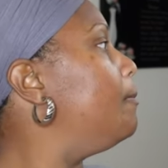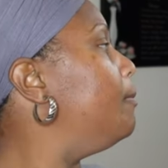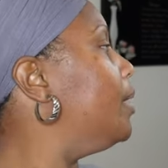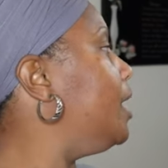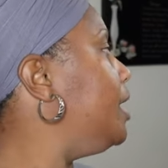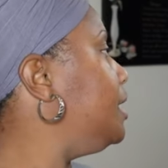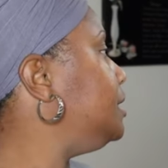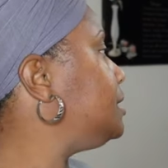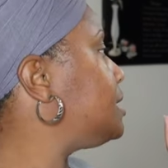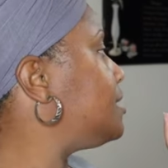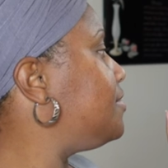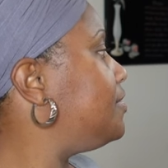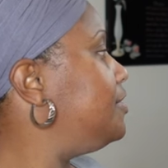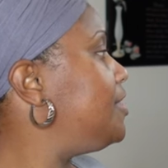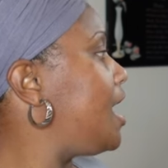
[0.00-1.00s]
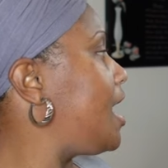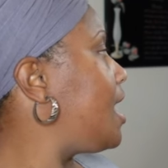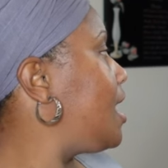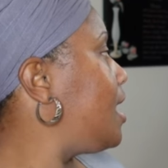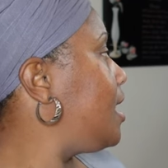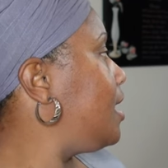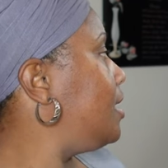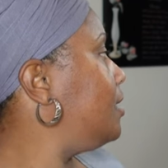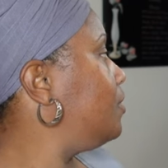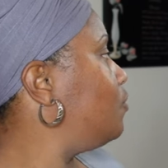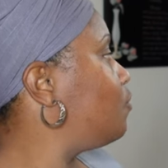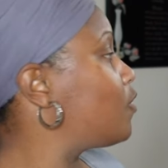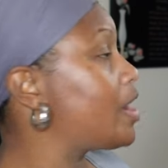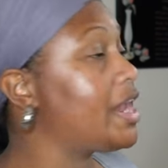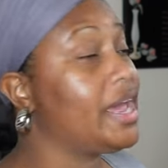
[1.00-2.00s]
but they
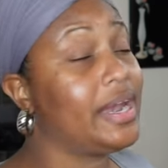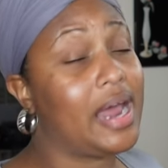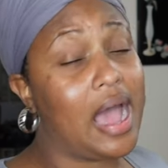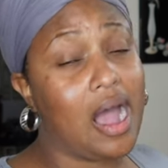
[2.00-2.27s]
ran